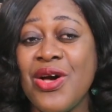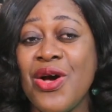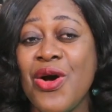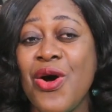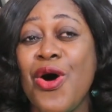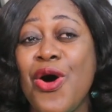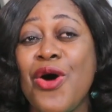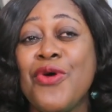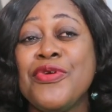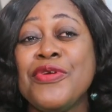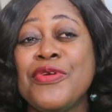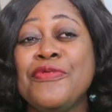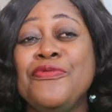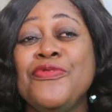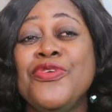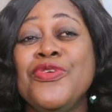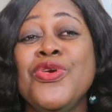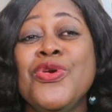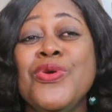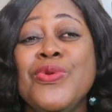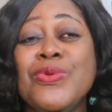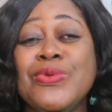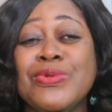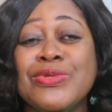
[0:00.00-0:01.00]
or
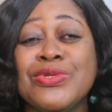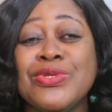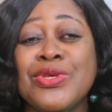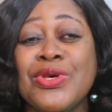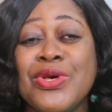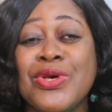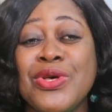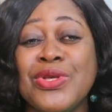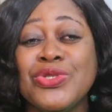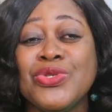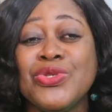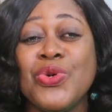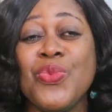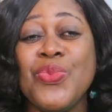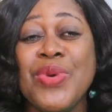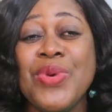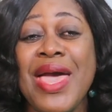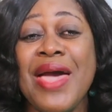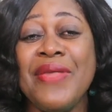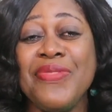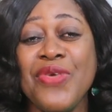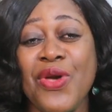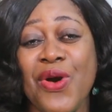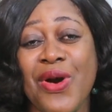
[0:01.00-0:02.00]
refuse to wear
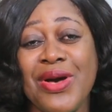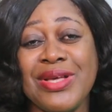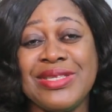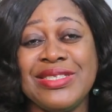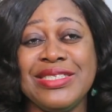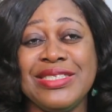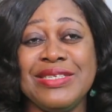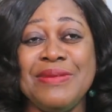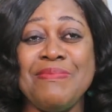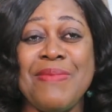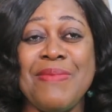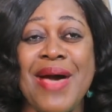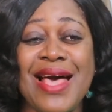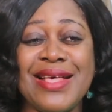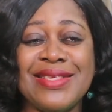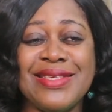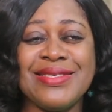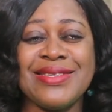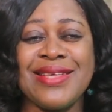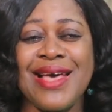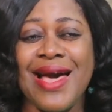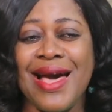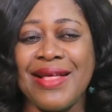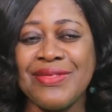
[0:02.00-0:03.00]
the oxygen
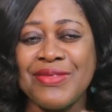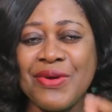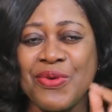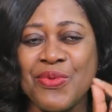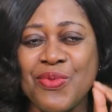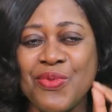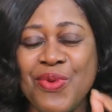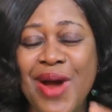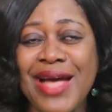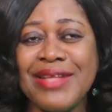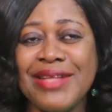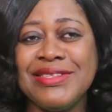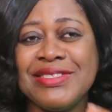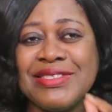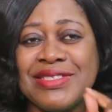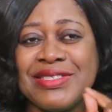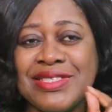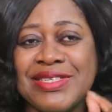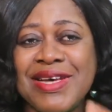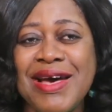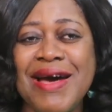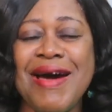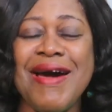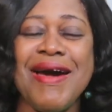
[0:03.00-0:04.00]
mask at the right
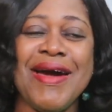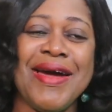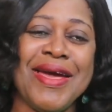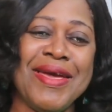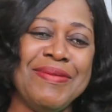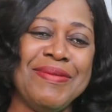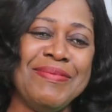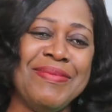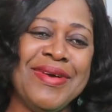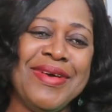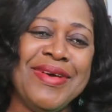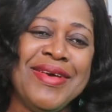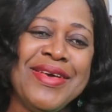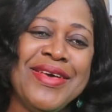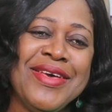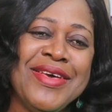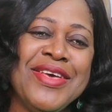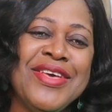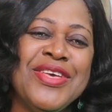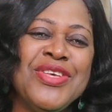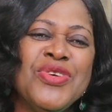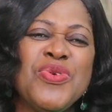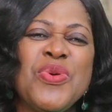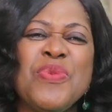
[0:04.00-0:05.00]
time,
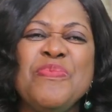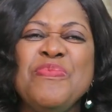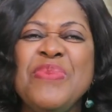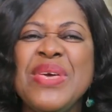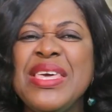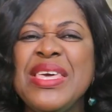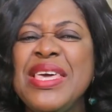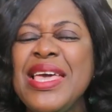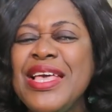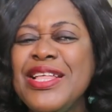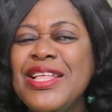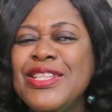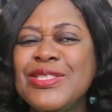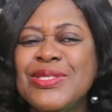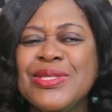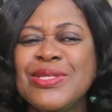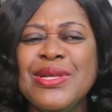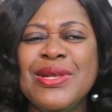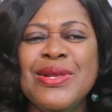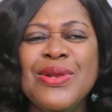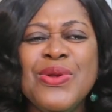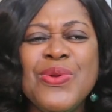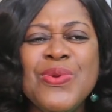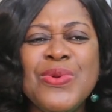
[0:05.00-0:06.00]
you will begin to
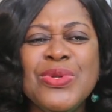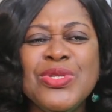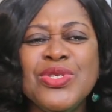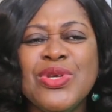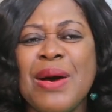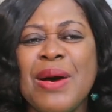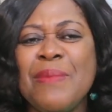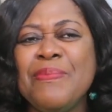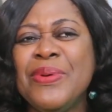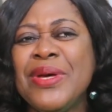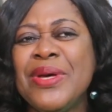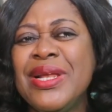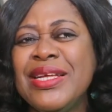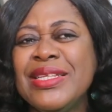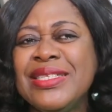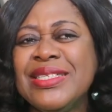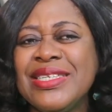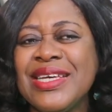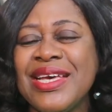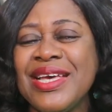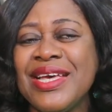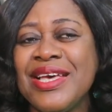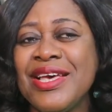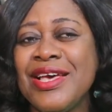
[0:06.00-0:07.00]
lose your
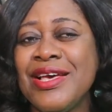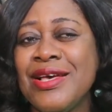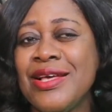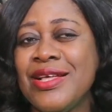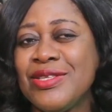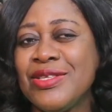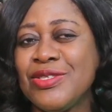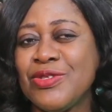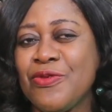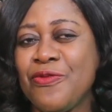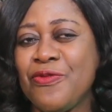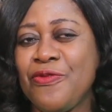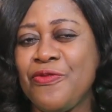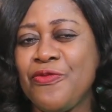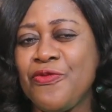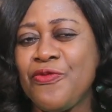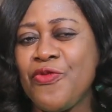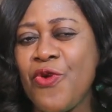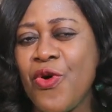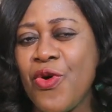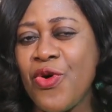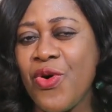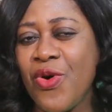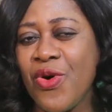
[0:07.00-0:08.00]
ability to
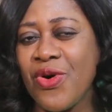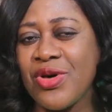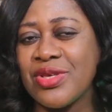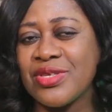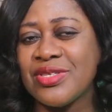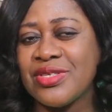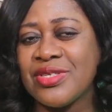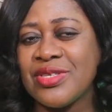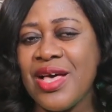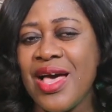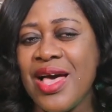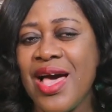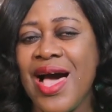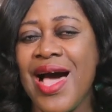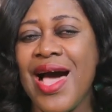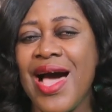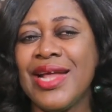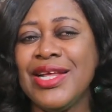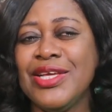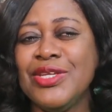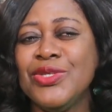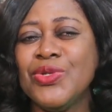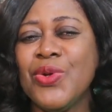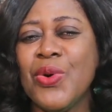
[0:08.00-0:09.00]
focus and
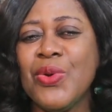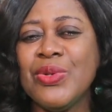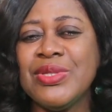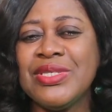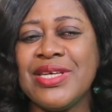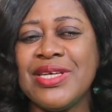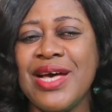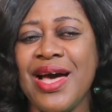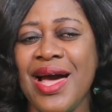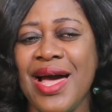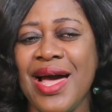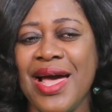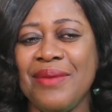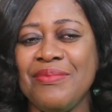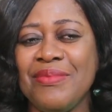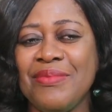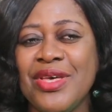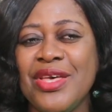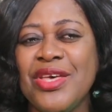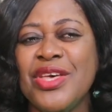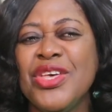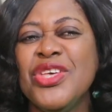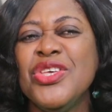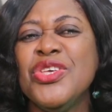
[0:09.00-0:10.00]
in no time
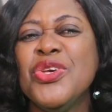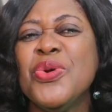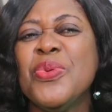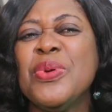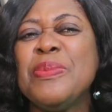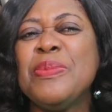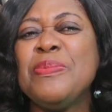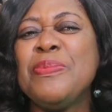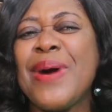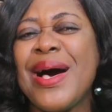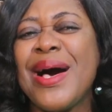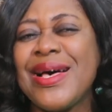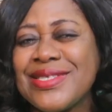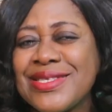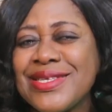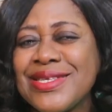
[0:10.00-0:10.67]
you will pass